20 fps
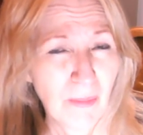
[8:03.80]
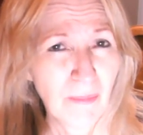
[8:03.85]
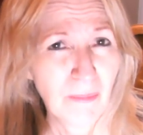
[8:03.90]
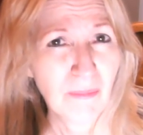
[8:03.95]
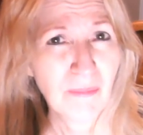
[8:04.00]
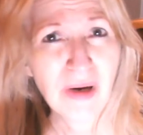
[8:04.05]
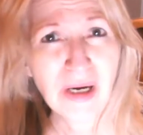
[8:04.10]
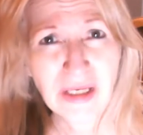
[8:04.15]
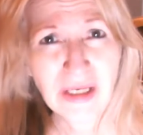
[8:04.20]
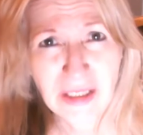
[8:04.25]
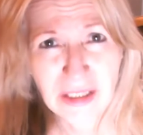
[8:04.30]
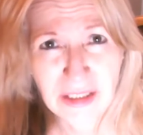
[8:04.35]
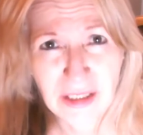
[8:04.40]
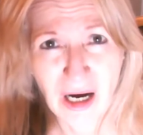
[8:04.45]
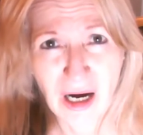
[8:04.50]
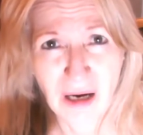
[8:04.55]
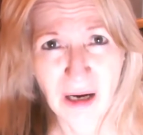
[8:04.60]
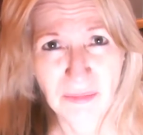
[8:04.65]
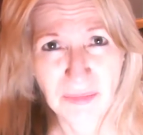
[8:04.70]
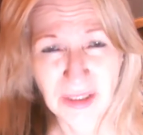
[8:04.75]
Many
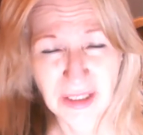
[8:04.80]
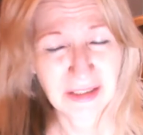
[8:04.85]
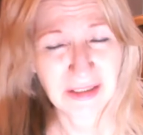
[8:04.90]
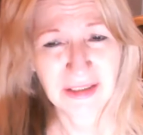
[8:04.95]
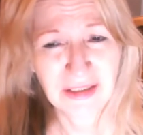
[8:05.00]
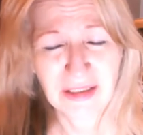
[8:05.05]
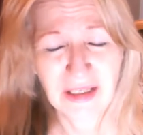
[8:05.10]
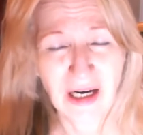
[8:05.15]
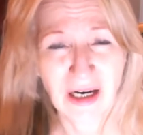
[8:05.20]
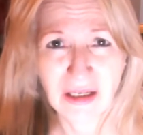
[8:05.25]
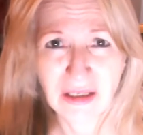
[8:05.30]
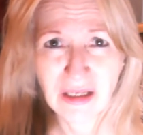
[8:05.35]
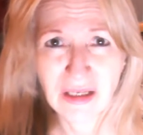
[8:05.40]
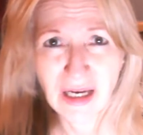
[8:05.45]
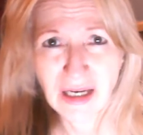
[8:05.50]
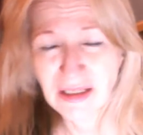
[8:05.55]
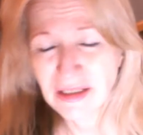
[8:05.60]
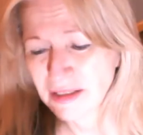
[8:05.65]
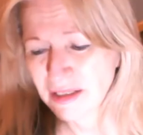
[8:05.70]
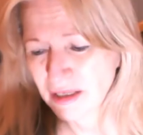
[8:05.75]
times it's not
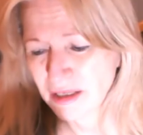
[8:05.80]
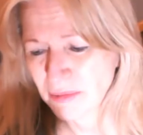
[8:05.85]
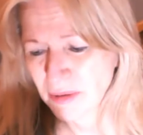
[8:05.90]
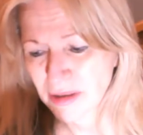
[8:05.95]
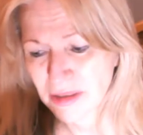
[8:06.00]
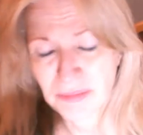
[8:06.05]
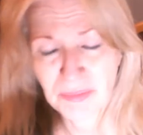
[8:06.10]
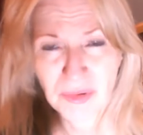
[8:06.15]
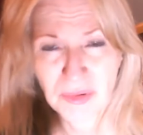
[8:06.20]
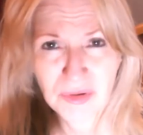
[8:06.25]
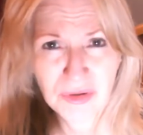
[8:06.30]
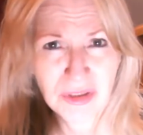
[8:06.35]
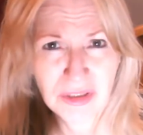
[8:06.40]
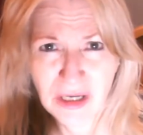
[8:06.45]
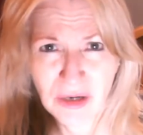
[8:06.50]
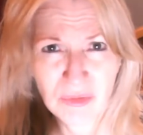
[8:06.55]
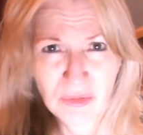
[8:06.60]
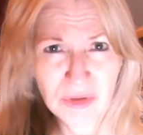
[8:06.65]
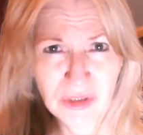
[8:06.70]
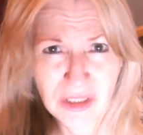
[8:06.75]
anything about the person
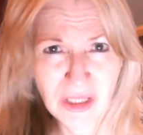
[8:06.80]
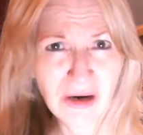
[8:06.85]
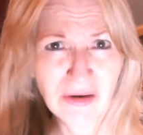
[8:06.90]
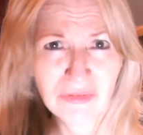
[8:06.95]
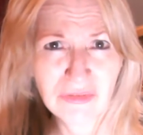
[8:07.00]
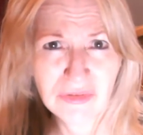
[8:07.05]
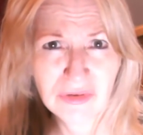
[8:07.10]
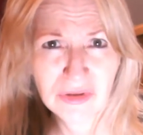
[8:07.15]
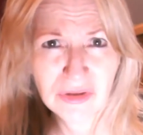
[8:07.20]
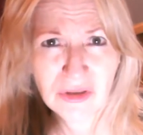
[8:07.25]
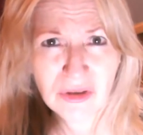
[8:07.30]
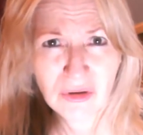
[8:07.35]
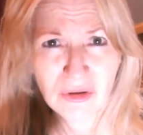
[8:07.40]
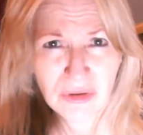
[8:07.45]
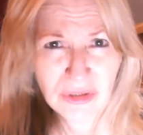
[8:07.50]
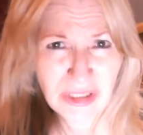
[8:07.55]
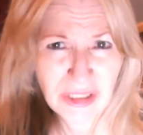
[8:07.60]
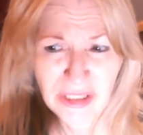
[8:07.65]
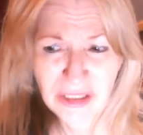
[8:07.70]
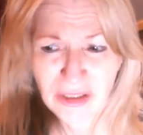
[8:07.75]
that was left
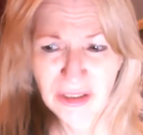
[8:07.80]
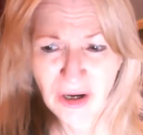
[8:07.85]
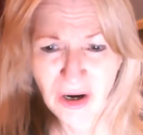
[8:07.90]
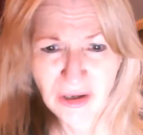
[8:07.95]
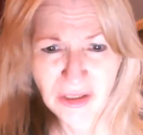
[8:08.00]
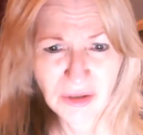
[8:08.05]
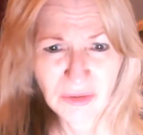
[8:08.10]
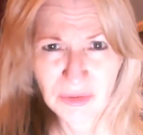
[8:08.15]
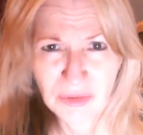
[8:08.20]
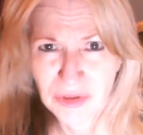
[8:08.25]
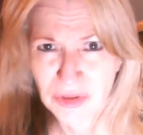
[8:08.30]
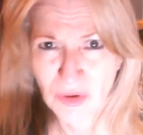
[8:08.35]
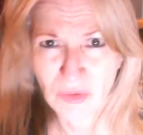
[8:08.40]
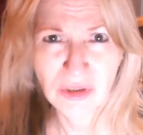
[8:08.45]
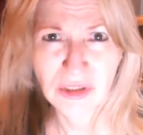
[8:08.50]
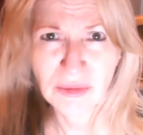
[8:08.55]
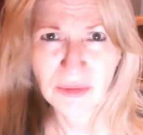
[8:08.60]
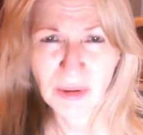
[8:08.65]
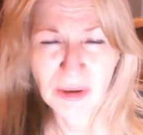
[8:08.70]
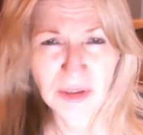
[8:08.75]
or cheated on. It was
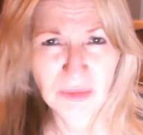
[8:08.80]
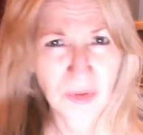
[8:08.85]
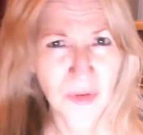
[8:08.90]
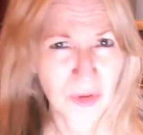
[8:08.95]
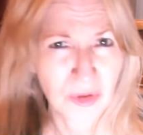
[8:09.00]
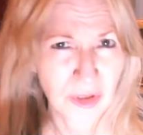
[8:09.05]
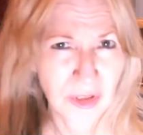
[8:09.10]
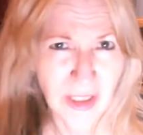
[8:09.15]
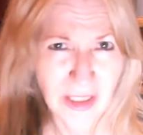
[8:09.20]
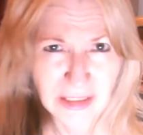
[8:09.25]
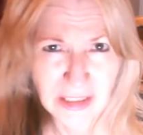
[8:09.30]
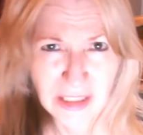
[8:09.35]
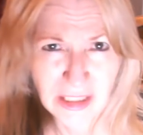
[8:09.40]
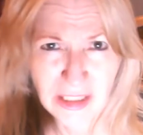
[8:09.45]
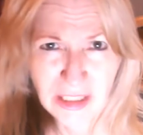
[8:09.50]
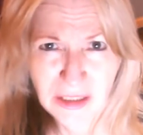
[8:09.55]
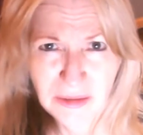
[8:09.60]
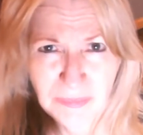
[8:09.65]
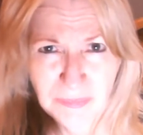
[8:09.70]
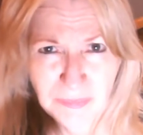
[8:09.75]
always about the person that did
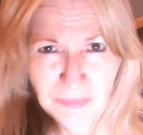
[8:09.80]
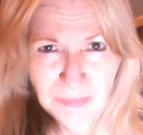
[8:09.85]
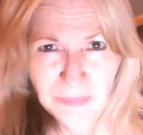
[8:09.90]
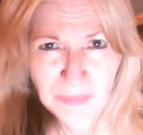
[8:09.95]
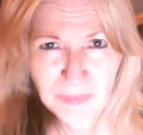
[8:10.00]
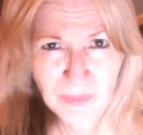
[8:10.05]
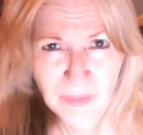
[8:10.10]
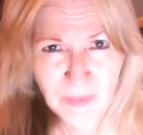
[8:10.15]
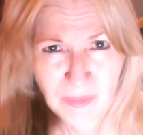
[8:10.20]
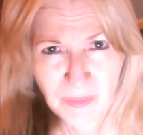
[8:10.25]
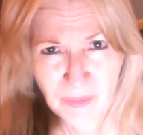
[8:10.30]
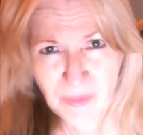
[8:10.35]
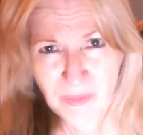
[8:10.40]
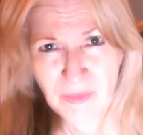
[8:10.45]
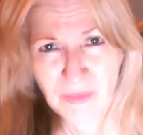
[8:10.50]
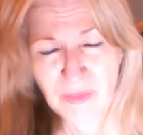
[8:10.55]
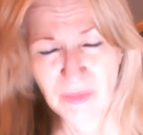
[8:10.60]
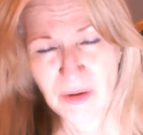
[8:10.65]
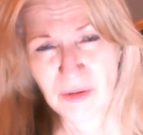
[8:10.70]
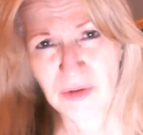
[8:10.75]
it.
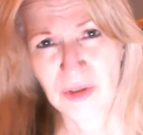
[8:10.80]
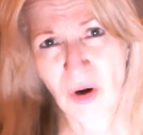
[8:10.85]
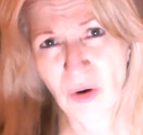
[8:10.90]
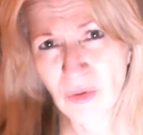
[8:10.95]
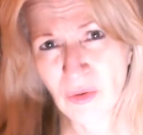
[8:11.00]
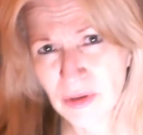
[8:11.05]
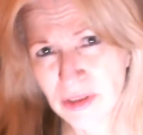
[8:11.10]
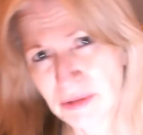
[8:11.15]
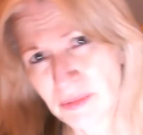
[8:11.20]
It was always